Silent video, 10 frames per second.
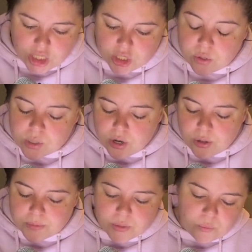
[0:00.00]
You
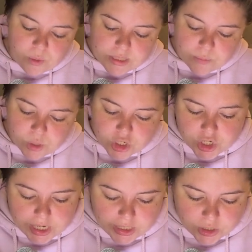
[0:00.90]
gulped, once more
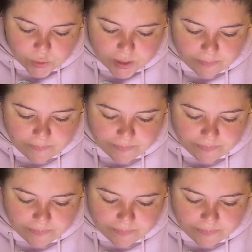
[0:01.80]
shutting your door.